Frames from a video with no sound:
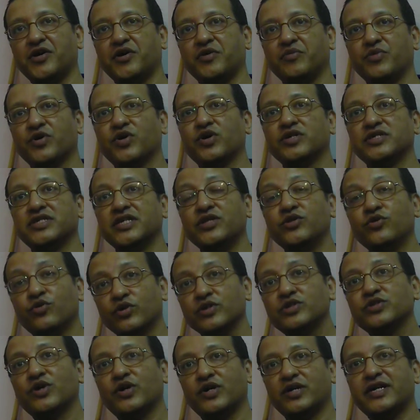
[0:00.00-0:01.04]
Because in
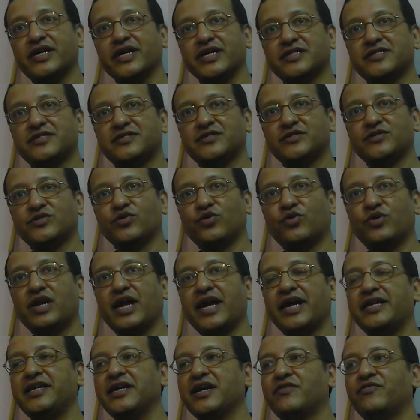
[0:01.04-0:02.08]
those contexts, the whole
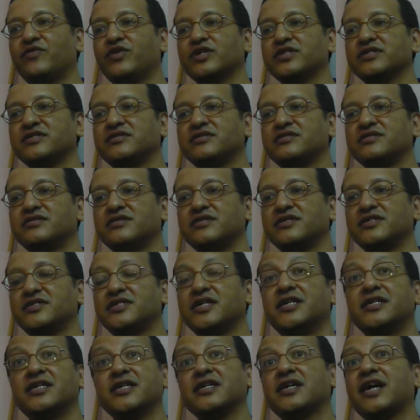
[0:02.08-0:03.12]
idea was
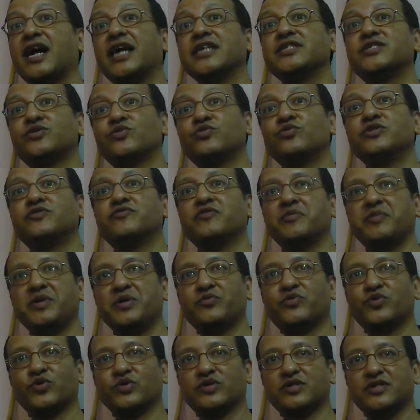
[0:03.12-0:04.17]
certain caste rules were
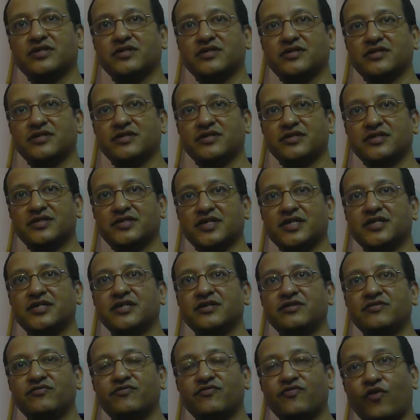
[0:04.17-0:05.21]
being broken,
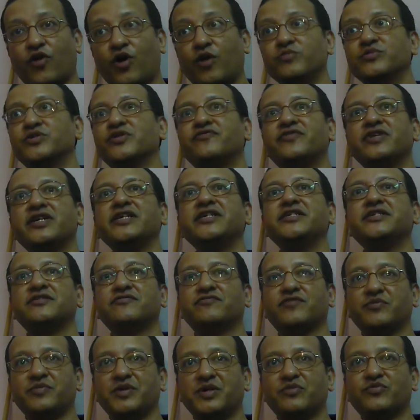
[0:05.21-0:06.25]
certain forms of religion
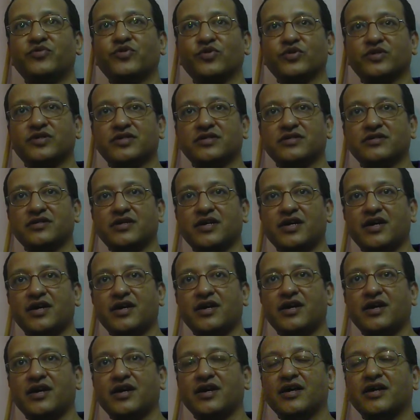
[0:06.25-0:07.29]
were being broken,
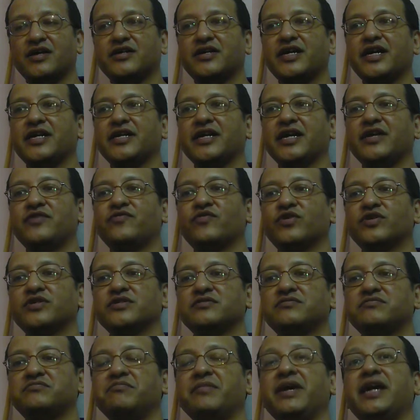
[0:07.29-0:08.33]
right? It
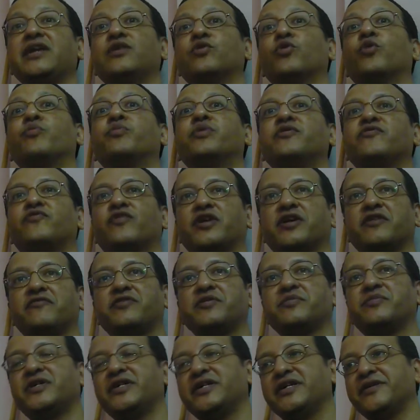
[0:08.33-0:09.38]
was made open for
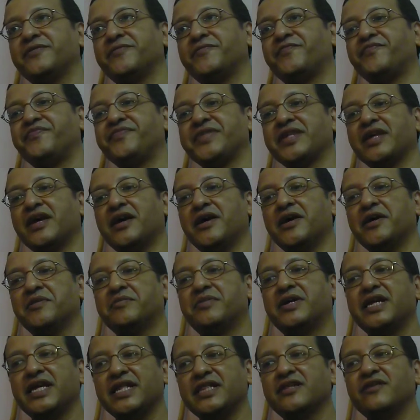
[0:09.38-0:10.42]
everybody.
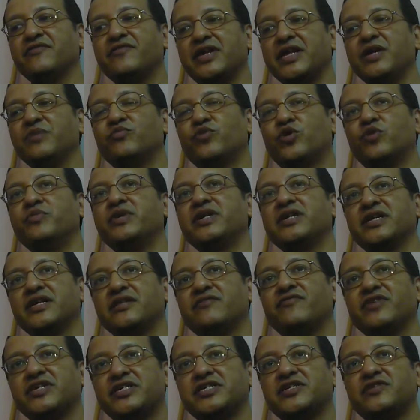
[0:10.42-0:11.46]
But in the very moment
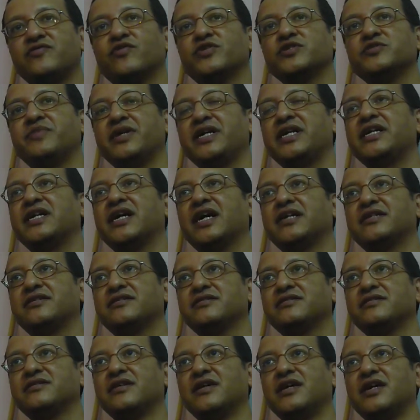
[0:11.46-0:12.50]
in which it was being
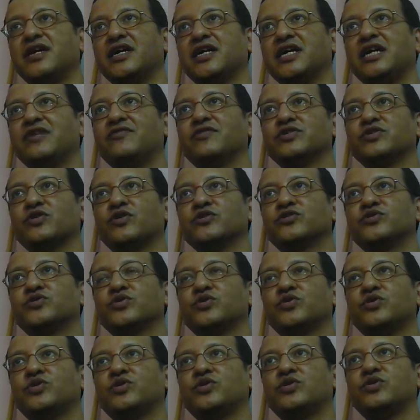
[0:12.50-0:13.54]
done, it was
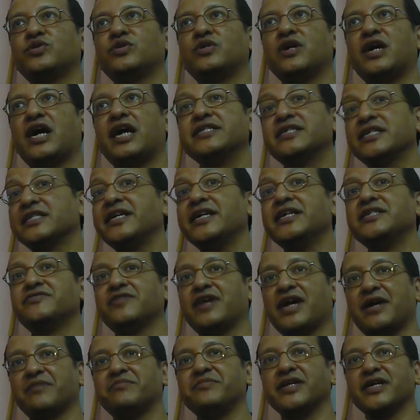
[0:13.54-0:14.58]
also other things
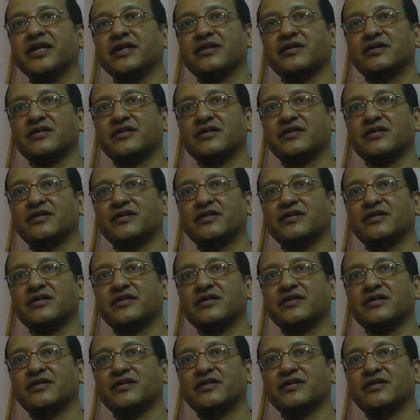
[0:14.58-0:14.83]
were happening.